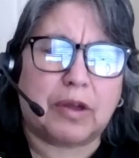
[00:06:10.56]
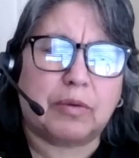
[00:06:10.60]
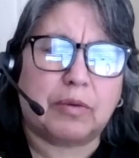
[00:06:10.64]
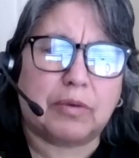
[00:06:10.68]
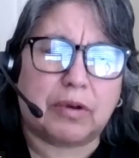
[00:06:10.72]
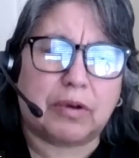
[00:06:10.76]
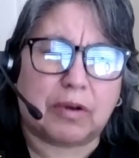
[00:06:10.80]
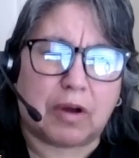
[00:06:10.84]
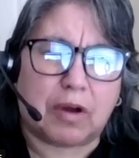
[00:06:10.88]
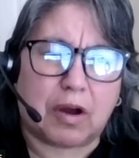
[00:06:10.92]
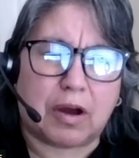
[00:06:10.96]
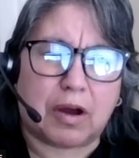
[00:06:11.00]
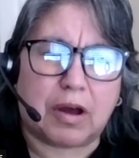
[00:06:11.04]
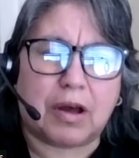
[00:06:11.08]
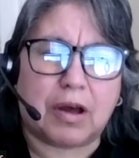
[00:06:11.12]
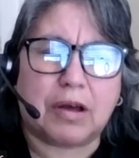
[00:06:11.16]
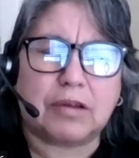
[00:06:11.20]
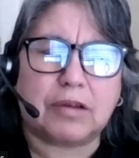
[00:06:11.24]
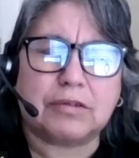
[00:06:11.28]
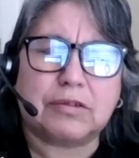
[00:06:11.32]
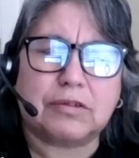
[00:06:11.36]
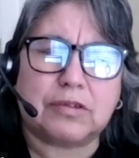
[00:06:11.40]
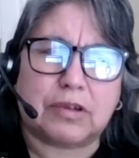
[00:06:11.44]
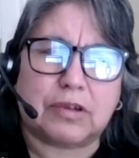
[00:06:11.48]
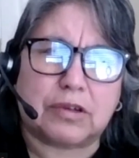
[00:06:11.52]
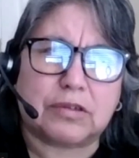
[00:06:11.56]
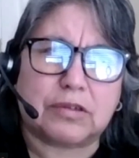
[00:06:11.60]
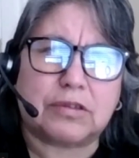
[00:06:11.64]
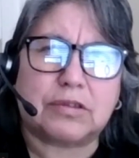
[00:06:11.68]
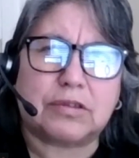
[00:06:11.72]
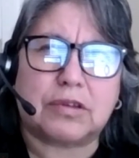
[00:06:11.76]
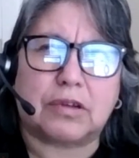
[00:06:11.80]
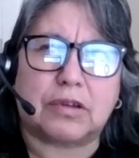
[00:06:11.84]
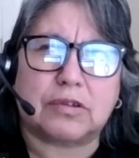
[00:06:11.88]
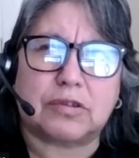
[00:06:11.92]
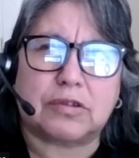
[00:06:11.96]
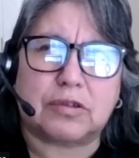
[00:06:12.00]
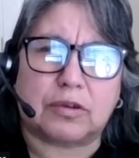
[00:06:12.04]
were all just
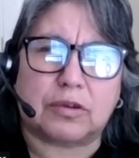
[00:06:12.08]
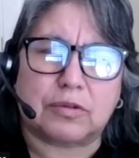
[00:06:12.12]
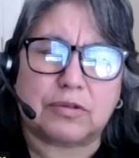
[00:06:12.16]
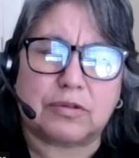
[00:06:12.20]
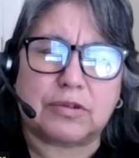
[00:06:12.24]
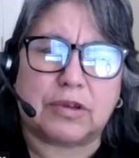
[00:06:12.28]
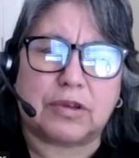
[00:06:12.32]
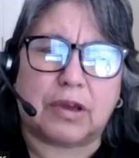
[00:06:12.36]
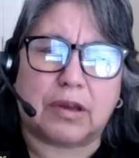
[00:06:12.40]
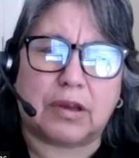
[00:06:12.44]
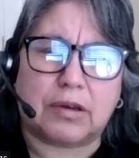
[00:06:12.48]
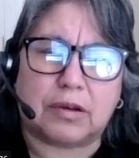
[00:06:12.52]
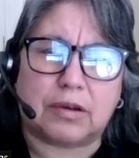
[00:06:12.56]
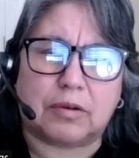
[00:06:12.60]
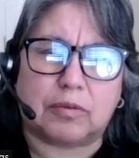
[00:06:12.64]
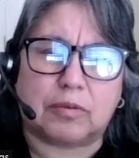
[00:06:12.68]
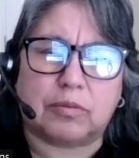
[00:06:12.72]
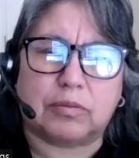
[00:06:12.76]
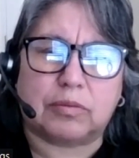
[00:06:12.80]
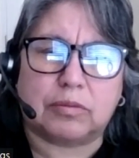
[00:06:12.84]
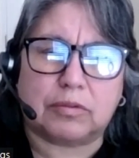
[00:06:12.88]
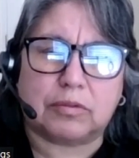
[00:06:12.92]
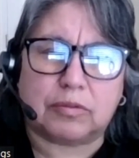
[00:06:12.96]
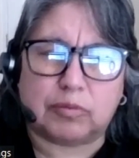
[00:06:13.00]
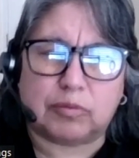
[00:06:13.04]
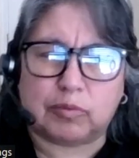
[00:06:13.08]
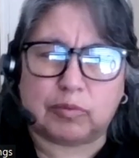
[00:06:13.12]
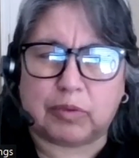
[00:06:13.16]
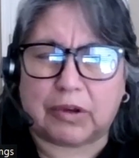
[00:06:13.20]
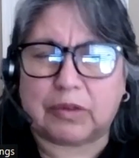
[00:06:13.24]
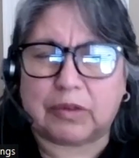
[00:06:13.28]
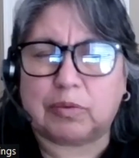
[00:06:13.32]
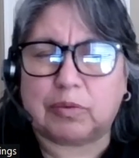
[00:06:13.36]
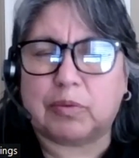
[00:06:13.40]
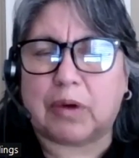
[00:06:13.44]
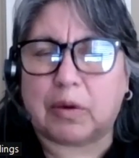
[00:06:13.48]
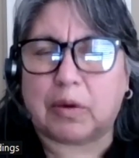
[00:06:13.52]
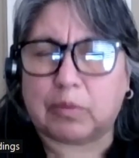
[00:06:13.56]
associated
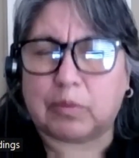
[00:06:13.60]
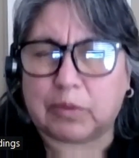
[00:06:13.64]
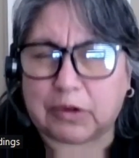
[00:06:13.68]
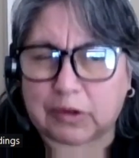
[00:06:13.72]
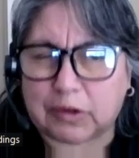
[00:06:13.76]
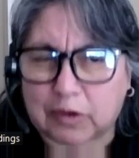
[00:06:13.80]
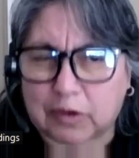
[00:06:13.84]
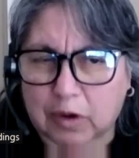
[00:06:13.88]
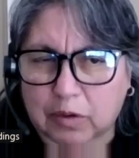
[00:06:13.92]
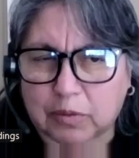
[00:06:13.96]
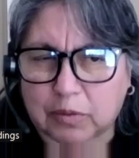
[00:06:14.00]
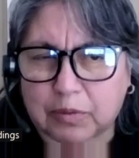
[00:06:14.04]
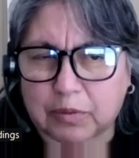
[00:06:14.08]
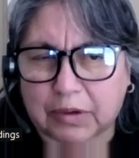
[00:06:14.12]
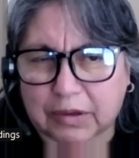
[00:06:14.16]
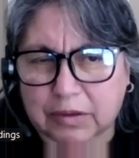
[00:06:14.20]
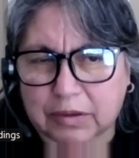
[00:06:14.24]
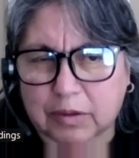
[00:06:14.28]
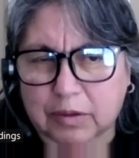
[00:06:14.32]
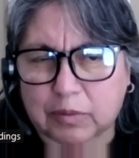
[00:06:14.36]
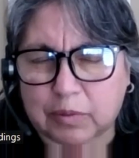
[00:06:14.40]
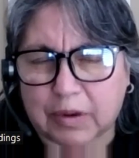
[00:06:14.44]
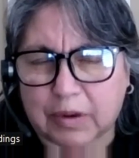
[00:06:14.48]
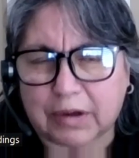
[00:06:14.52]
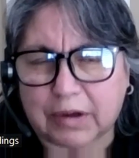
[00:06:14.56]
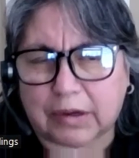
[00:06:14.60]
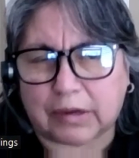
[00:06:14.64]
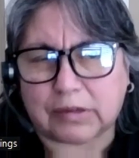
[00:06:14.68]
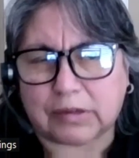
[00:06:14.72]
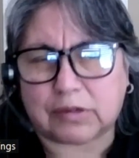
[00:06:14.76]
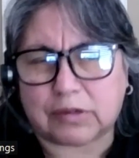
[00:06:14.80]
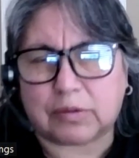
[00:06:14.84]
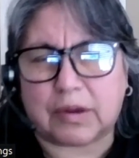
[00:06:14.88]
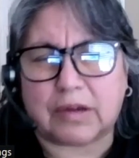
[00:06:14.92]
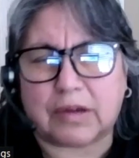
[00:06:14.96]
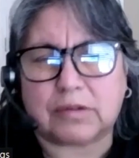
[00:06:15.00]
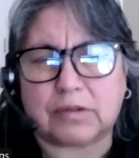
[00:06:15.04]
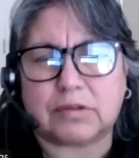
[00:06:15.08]
with what would go with a wedding
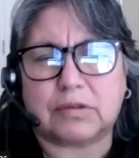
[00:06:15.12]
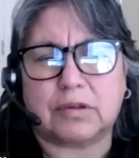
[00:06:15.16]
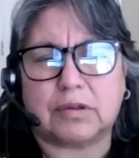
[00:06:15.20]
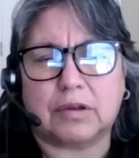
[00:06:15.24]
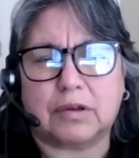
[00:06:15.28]
dress.